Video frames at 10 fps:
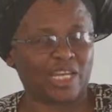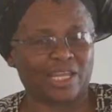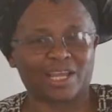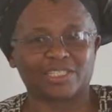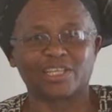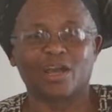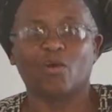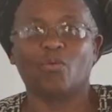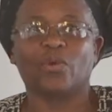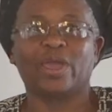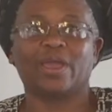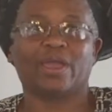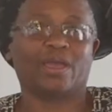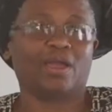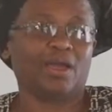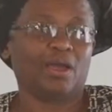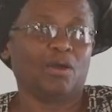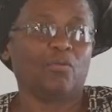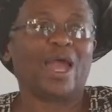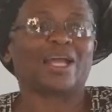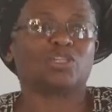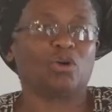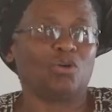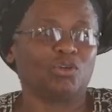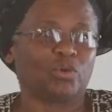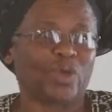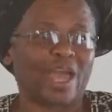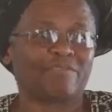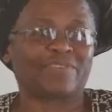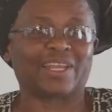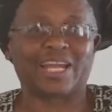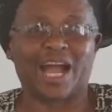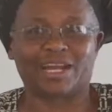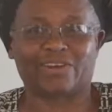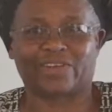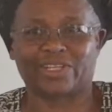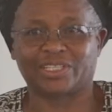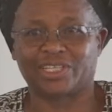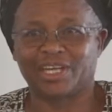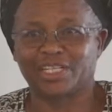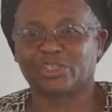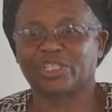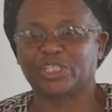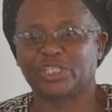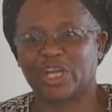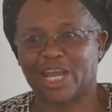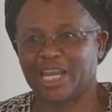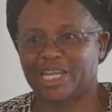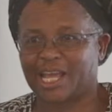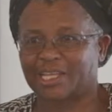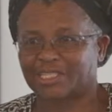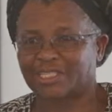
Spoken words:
leaders. We are told we have 300 traditional leaders